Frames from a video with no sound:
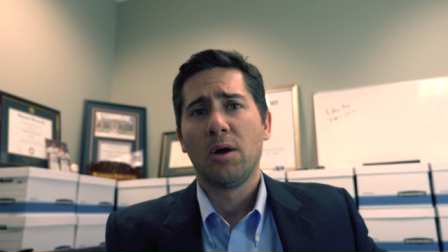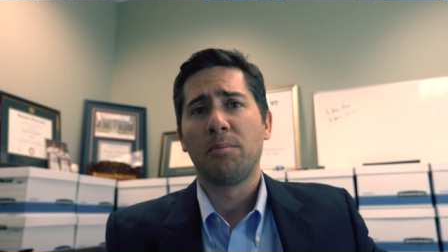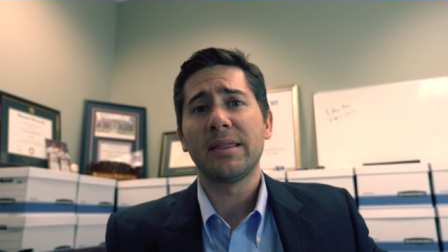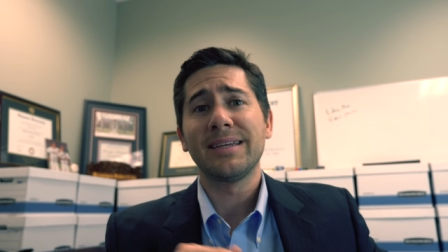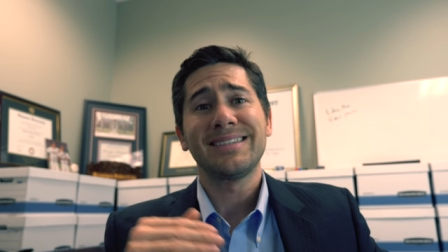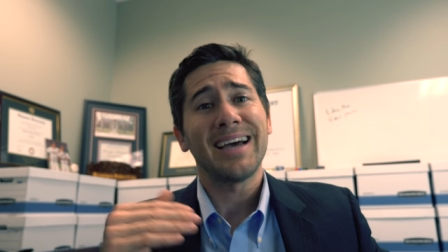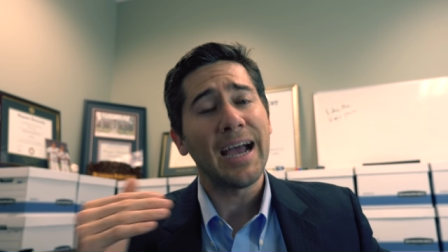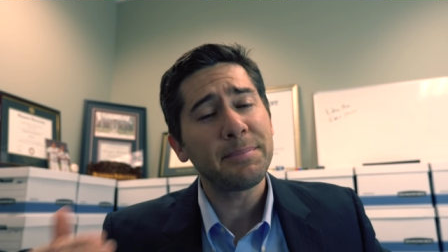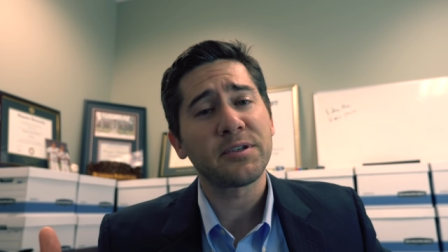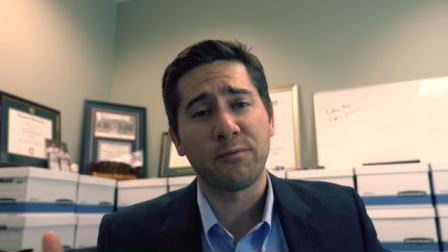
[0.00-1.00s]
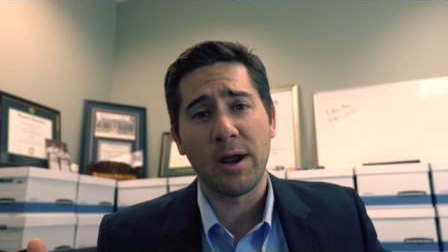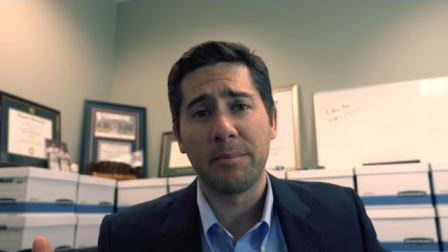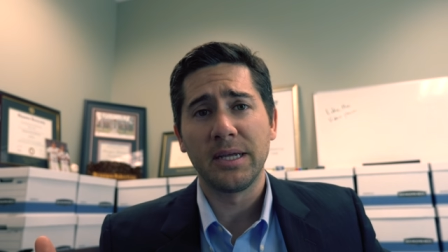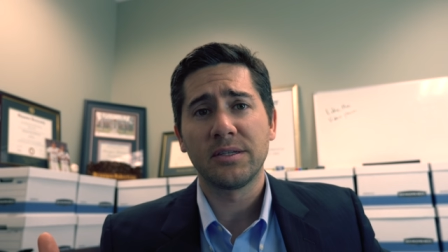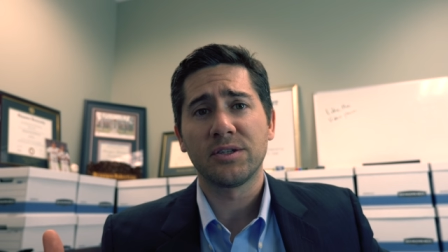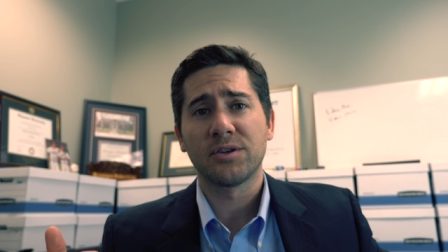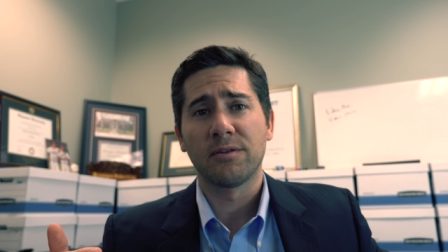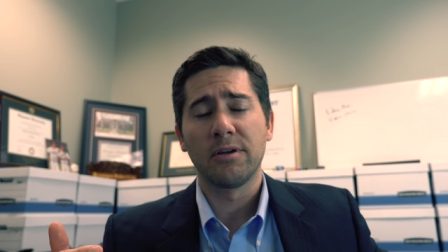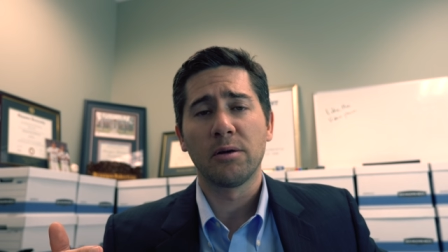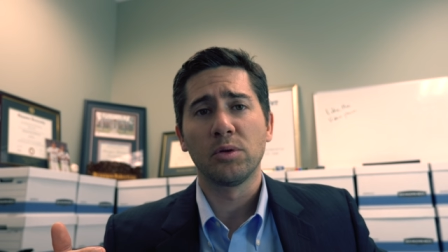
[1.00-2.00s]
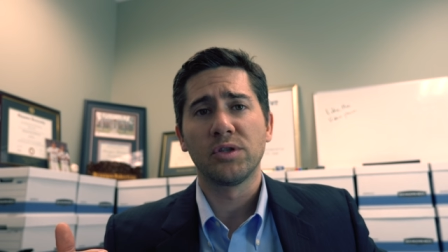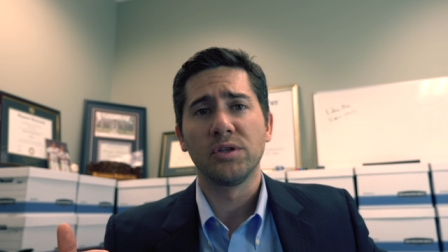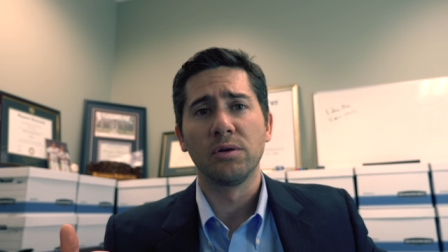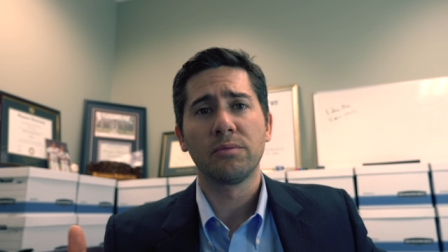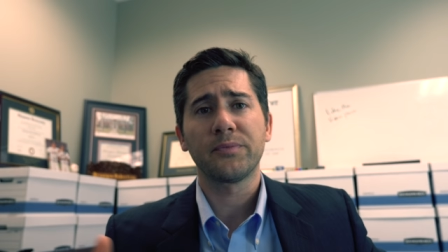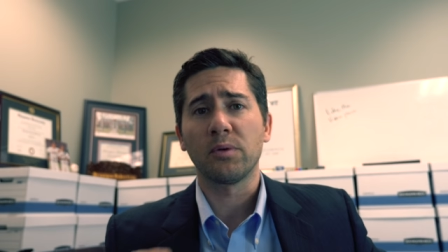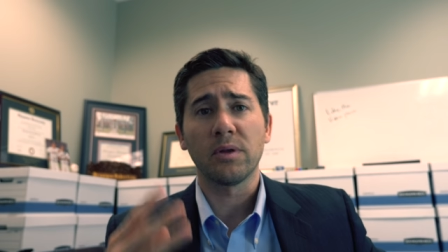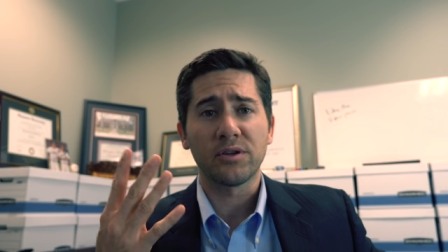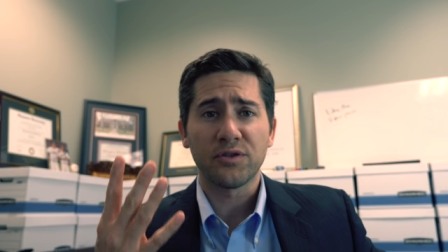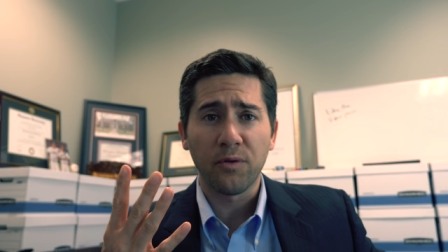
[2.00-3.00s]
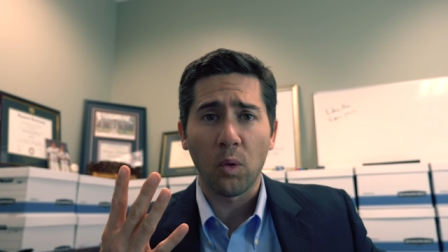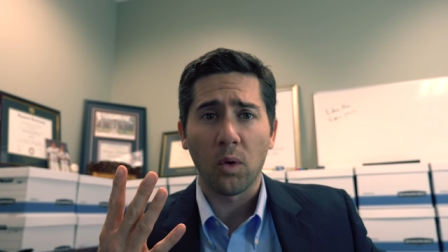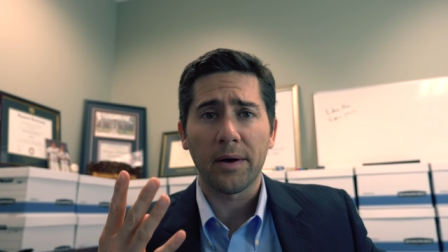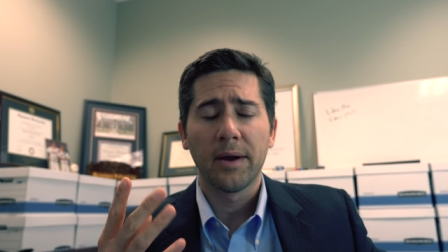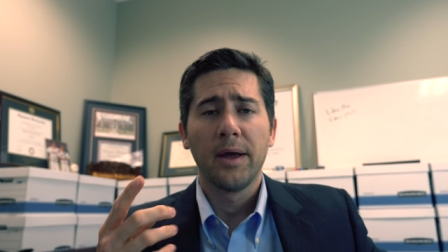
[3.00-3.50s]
But the types of remedies that you're available to, well, there's four.